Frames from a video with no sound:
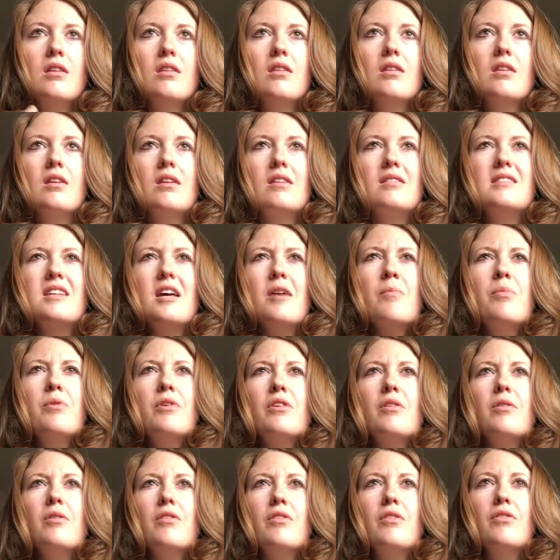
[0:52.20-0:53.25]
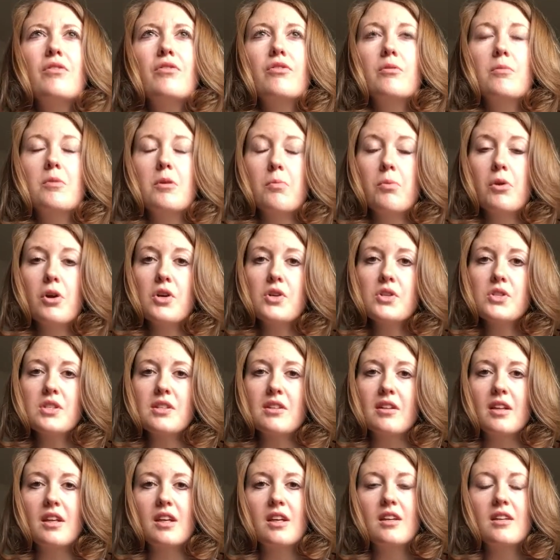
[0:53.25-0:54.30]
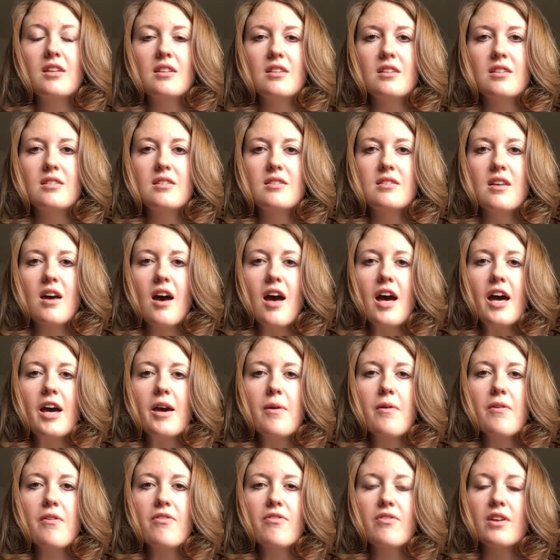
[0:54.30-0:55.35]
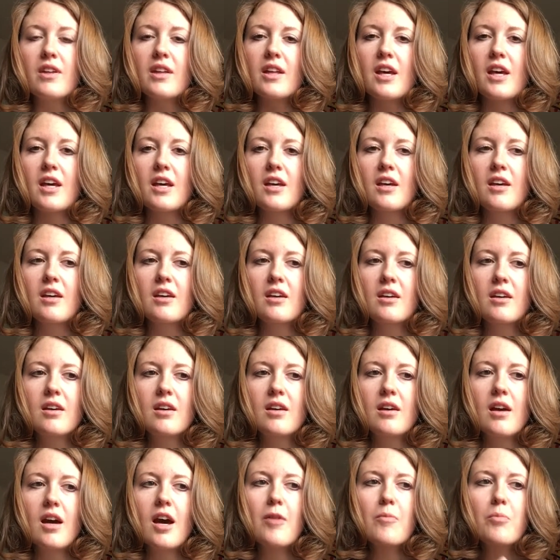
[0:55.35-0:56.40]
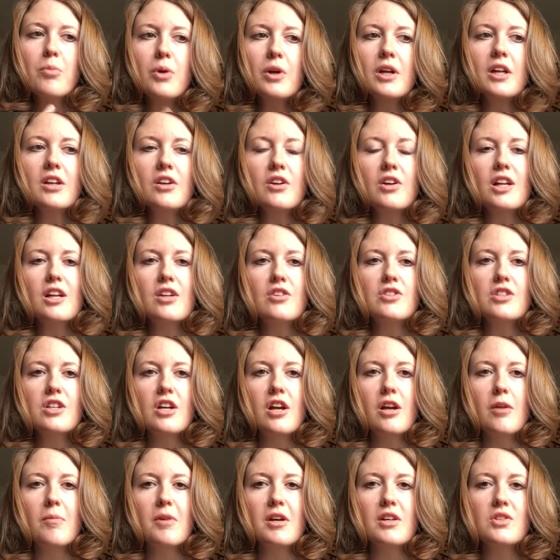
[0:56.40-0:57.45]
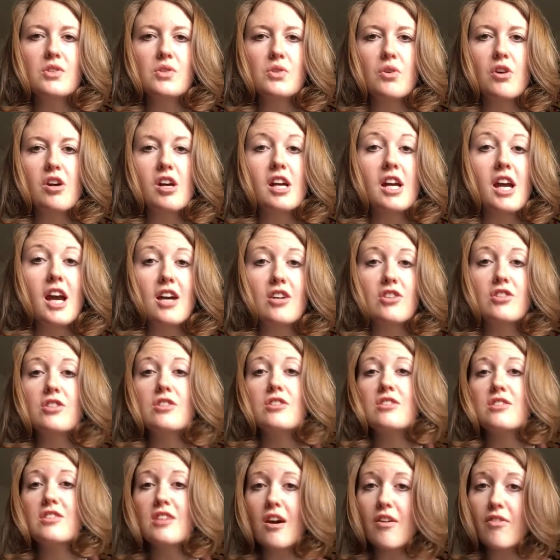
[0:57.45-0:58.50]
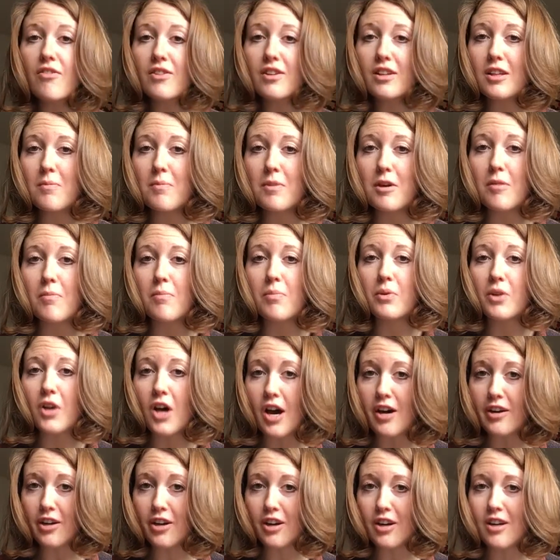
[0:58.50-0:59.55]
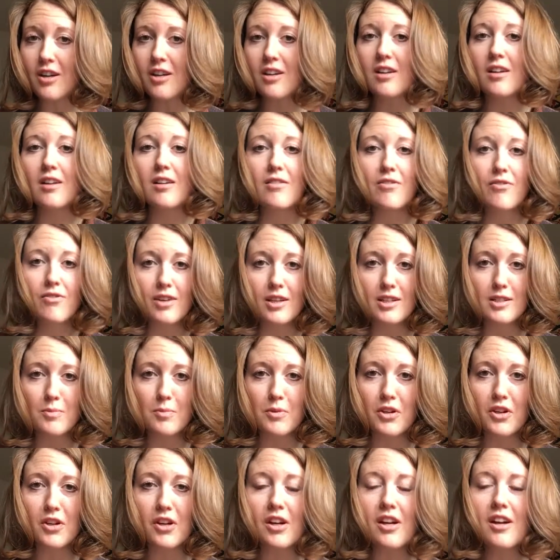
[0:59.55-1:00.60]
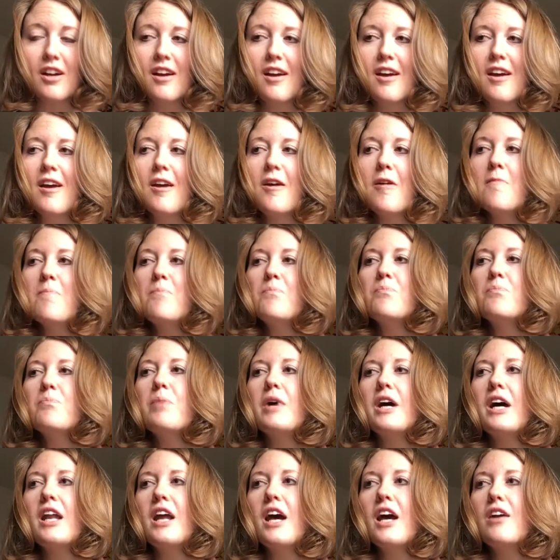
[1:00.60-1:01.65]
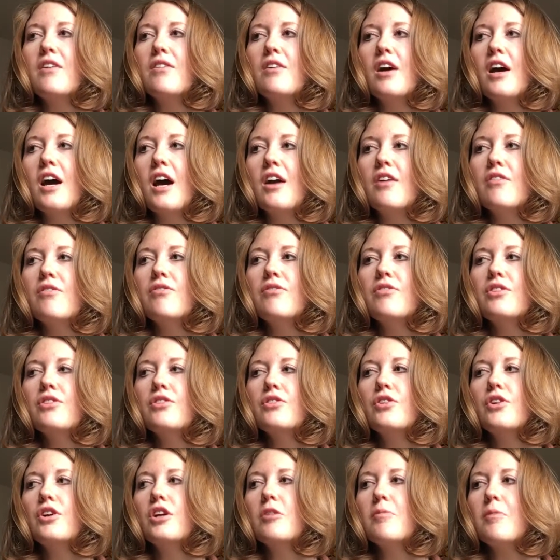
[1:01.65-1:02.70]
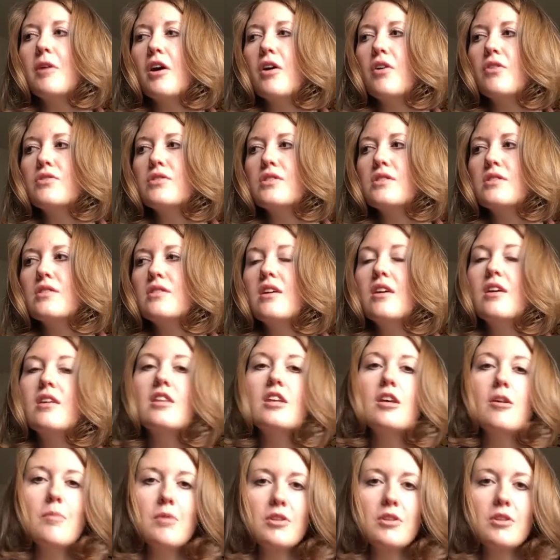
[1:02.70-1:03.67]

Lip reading: the example for me personally is I feel like I'm pretty good at sharing my story. I should definitely be a blogger and not a Facebooker. But I feel good about the